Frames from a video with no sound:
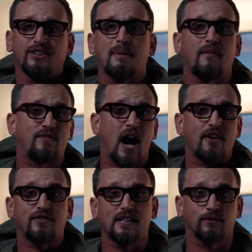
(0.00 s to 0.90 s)
It's about
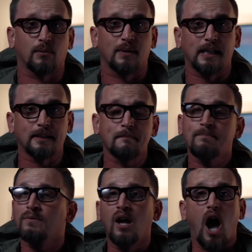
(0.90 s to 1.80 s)
5 feet from me.
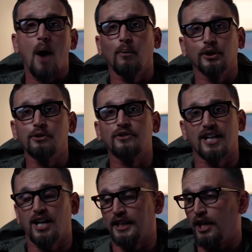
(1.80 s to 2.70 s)
I won't use
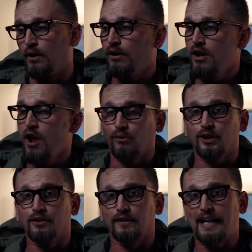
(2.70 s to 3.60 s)
that audio.
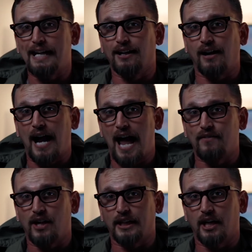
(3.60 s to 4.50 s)
Right over here, I
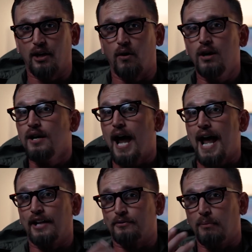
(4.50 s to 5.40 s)
have audio
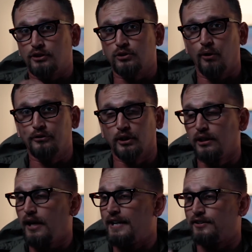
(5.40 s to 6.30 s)
and it's much
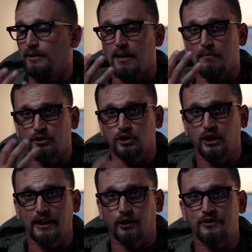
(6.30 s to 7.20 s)
closer. It's going to be a much
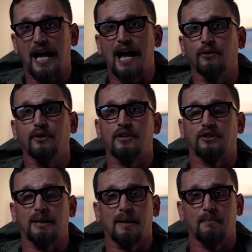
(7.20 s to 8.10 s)
cleaner sound. It's
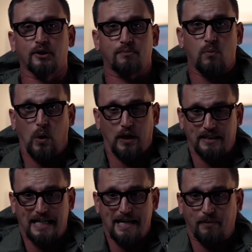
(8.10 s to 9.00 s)
going to be a much more
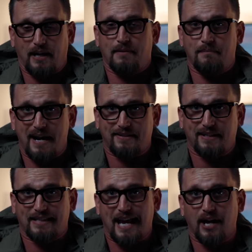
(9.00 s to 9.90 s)
deep and
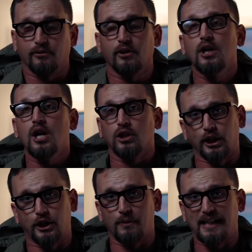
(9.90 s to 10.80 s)
bassy sound
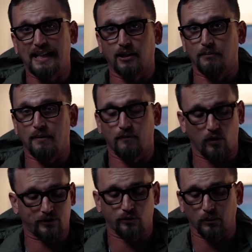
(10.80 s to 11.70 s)
like you would hear in my
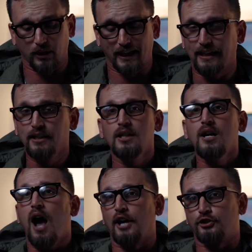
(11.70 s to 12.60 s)
voice normally.
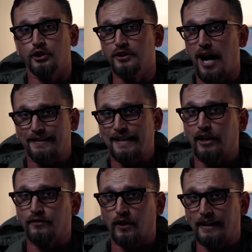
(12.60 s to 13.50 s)
I should not
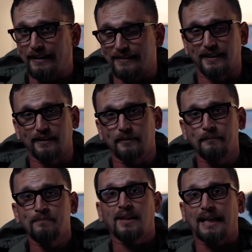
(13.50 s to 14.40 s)
sound very distant.
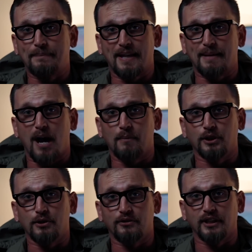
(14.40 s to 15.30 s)
Keep that in mind when
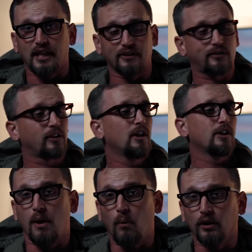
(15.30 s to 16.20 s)
using this. You
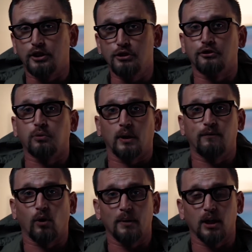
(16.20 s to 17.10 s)
might want to use a
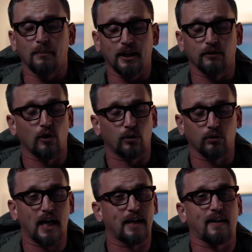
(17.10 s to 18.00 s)
24mm focal
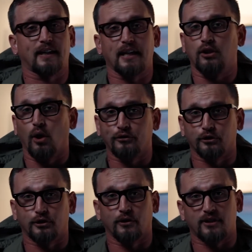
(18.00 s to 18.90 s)
length and get
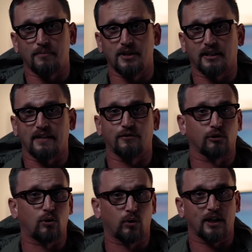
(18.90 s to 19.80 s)
closer to your subject if you're
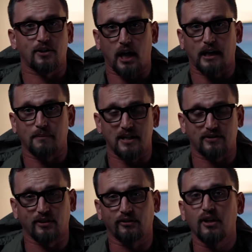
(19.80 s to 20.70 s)
recording talking
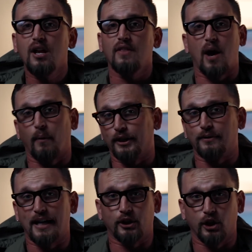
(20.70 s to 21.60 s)
pieces. That way you
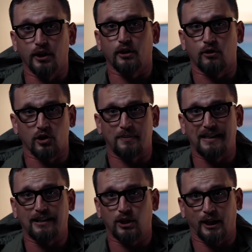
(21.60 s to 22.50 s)
get good,
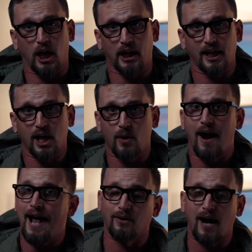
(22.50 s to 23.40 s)
crispy, clean audio
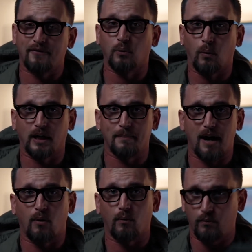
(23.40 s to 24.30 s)
and don't have to worry
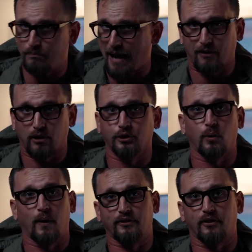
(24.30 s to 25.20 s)
about background
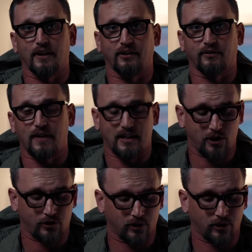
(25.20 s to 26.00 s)
noise and things of that nature.